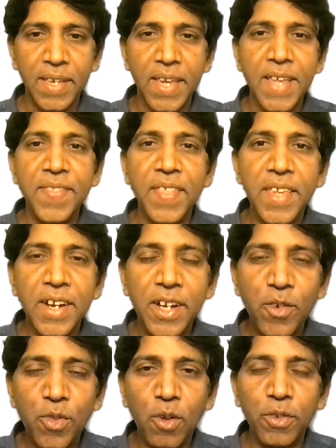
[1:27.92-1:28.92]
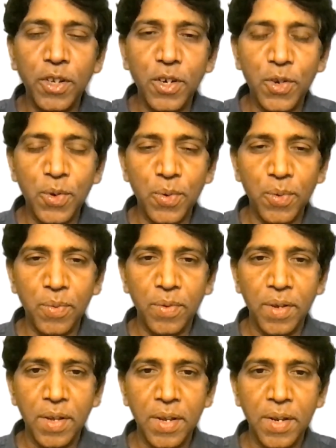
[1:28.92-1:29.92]
in the year 2002
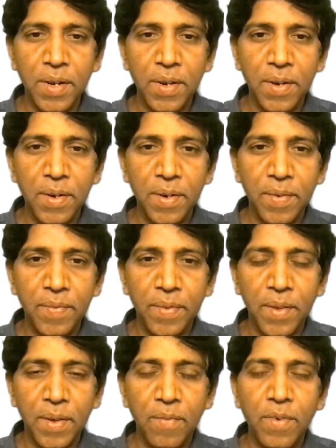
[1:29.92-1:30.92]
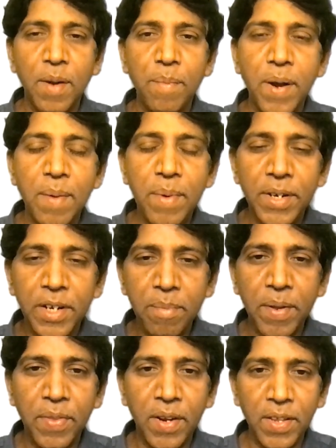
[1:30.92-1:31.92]
from Brahmarshi
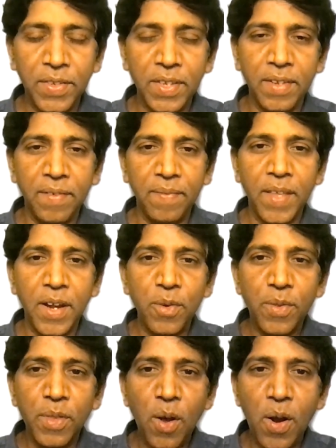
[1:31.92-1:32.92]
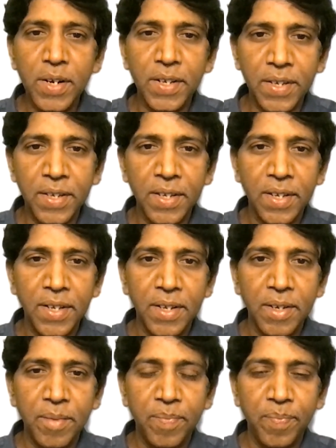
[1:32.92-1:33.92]
Patrizi, that your thoughts
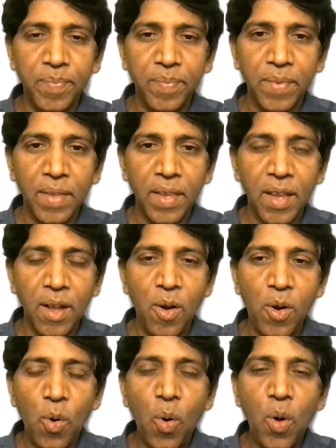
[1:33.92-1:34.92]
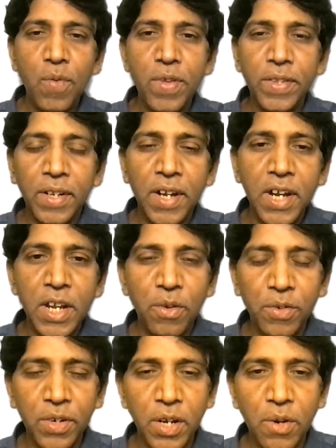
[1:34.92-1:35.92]
are always creating
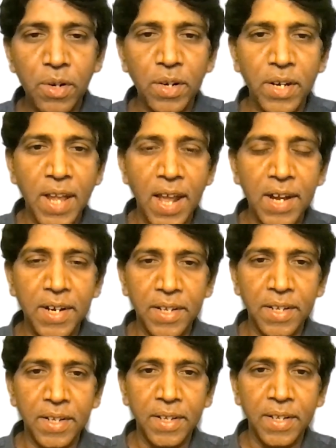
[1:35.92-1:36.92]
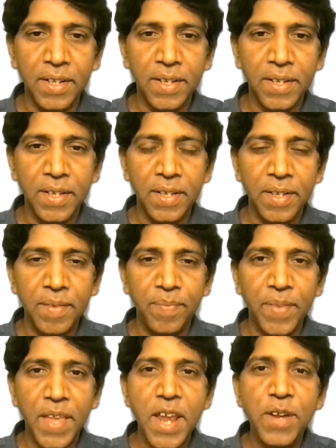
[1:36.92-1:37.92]
your outer reality,
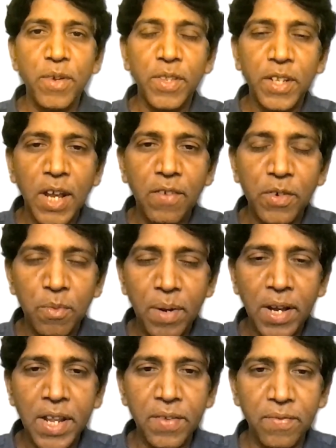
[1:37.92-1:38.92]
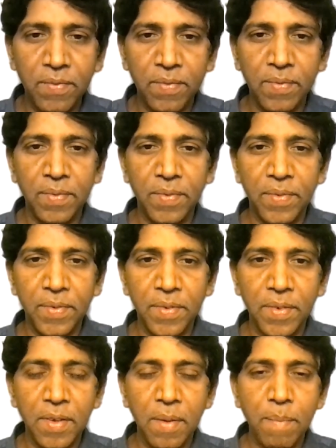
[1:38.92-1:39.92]
it was tough to believe.
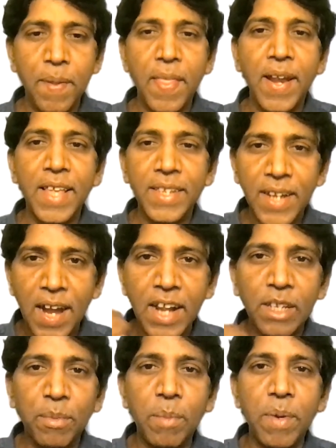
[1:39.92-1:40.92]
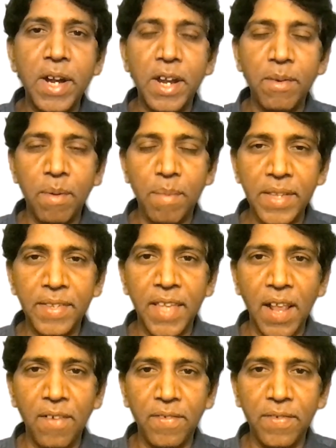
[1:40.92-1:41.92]
But then I started experimenting with
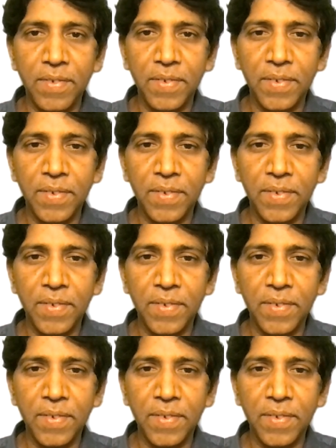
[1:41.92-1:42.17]
myself.